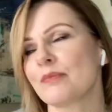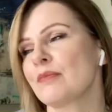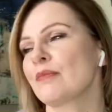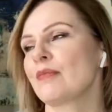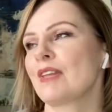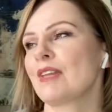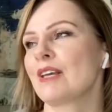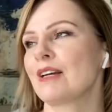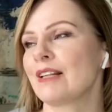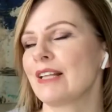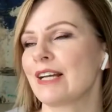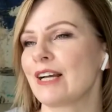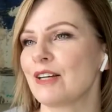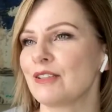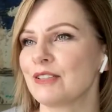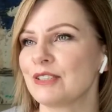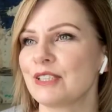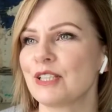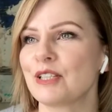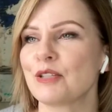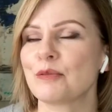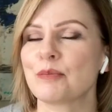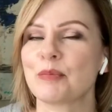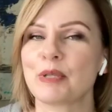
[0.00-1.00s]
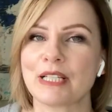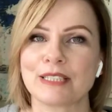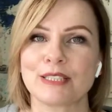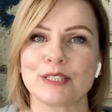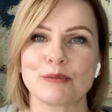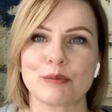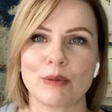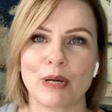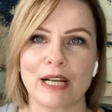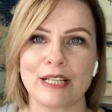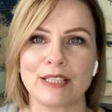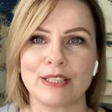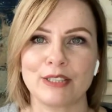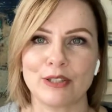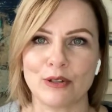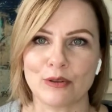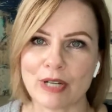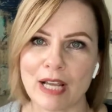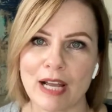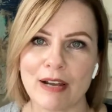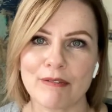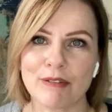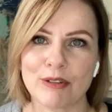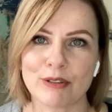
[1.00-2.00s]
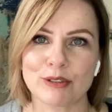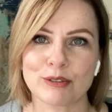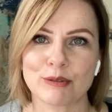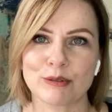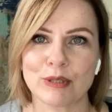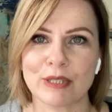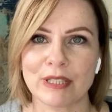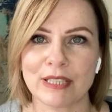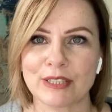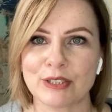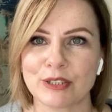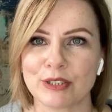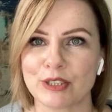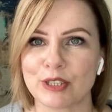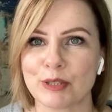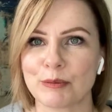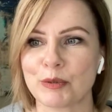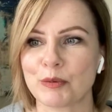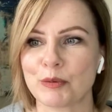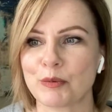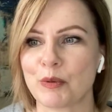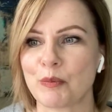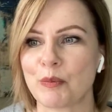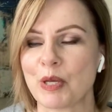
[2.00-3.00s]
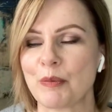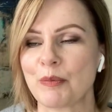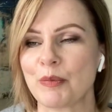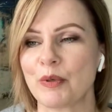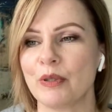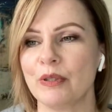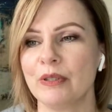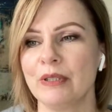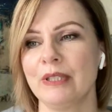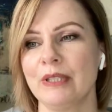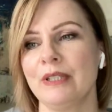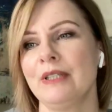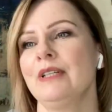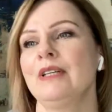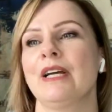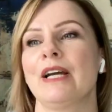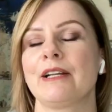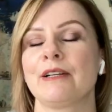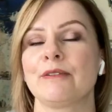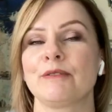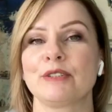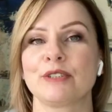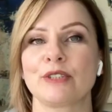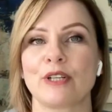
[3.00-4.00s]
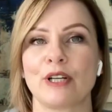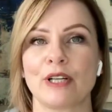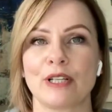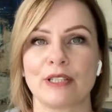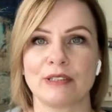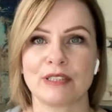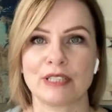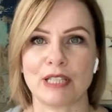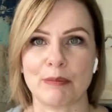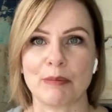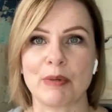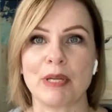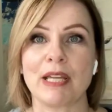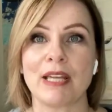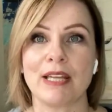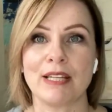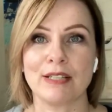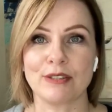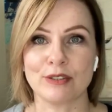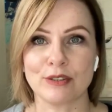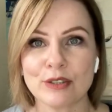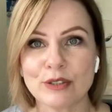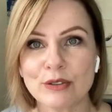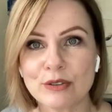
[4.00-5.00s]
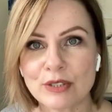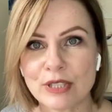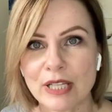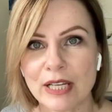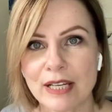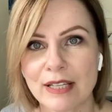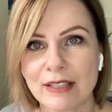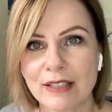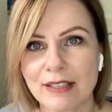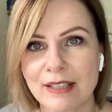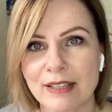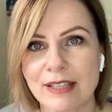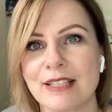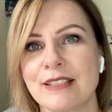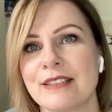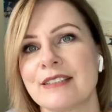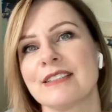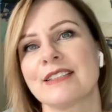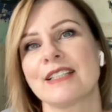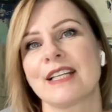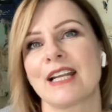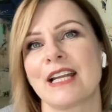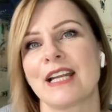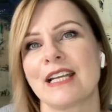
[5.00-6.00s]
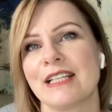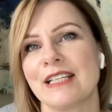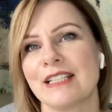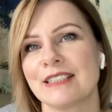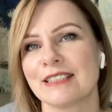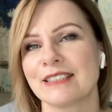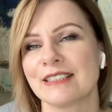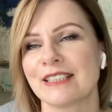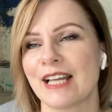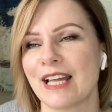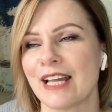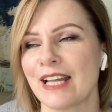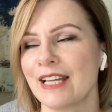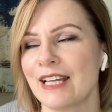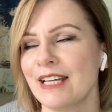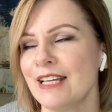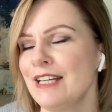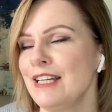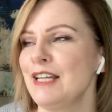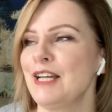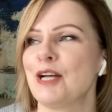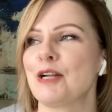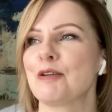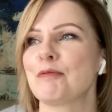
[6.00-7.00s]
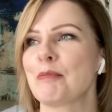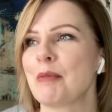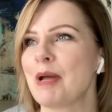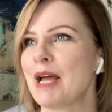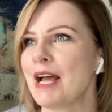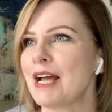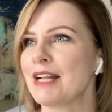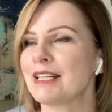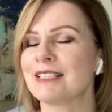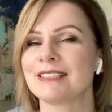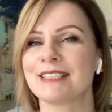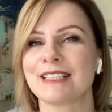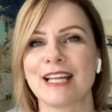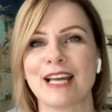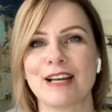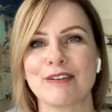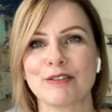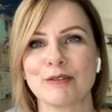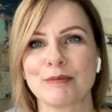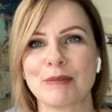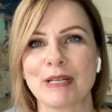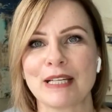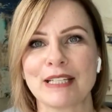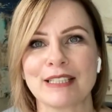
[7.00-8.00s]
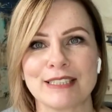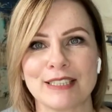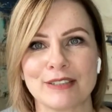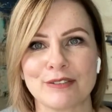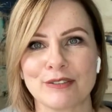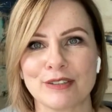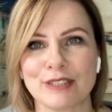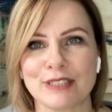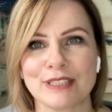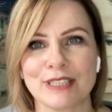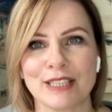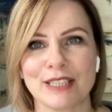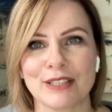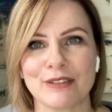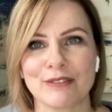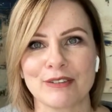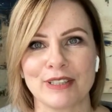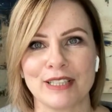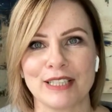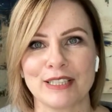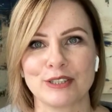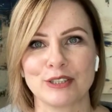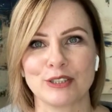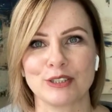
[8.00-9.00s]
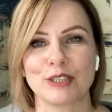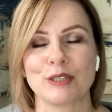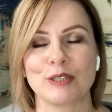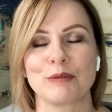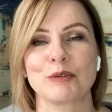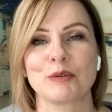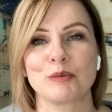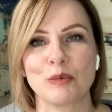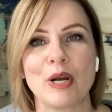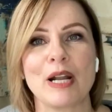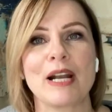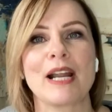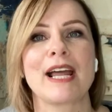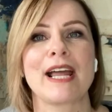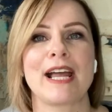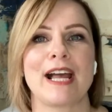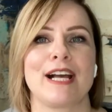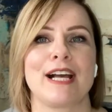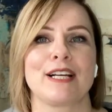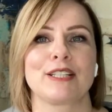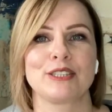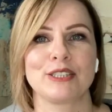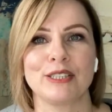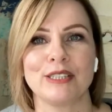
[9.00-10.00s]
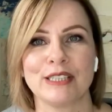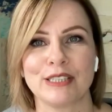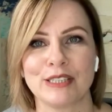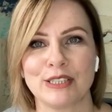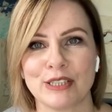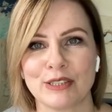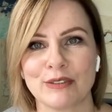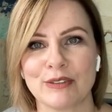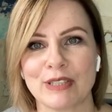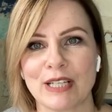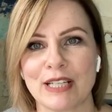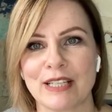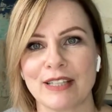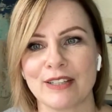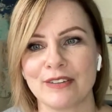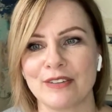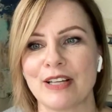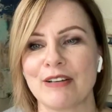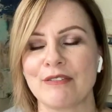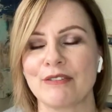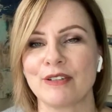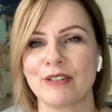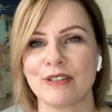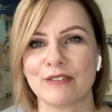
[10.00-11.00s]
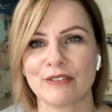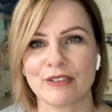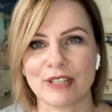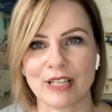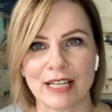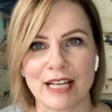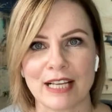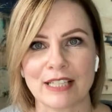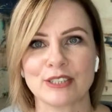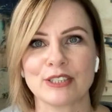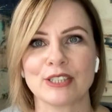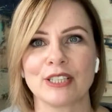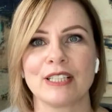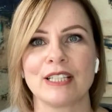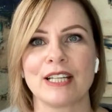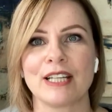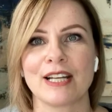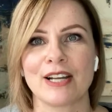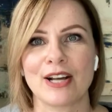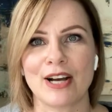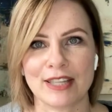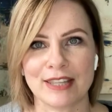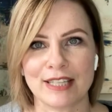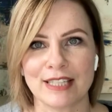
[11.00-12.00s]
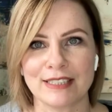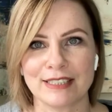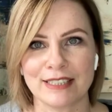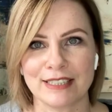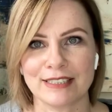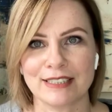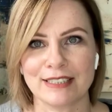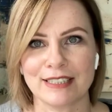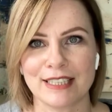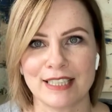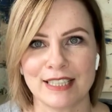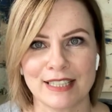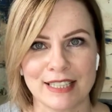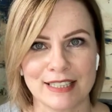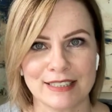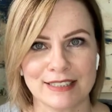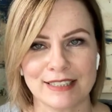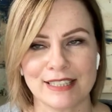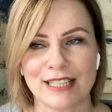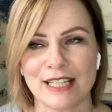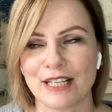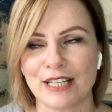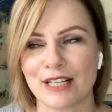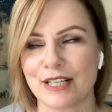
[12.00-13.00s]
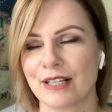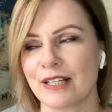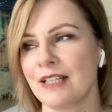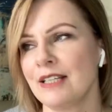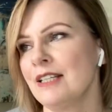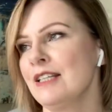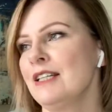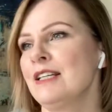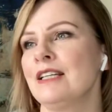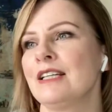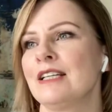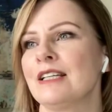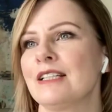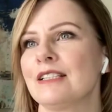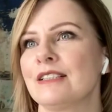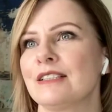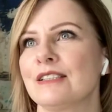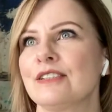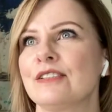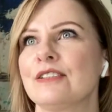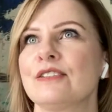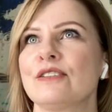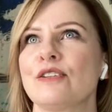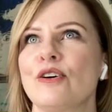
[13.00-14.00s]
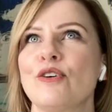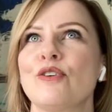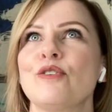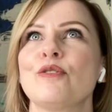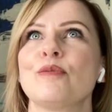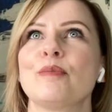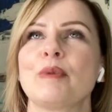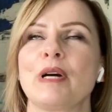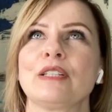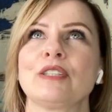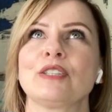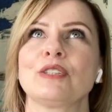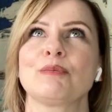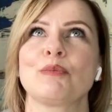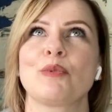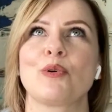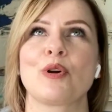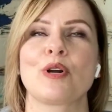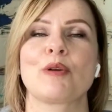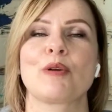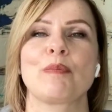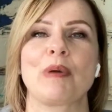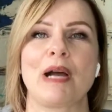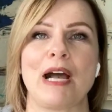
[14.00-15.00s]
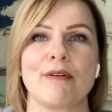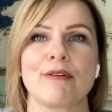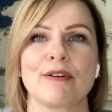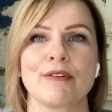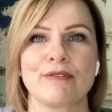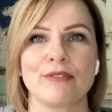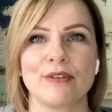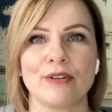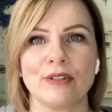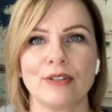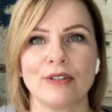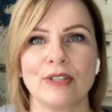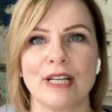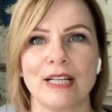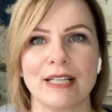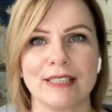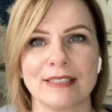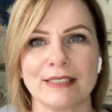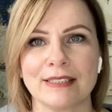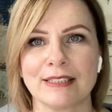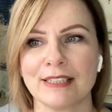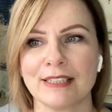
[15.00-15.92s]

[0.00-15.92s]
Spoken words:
like I'll see the places where I don't have those relationships with people and have started stepping into saying the things that I need to say. And man, does it ever make a difference in the relationships when I actually do it. The level of connection and authenticity that's there is so much more powerful, and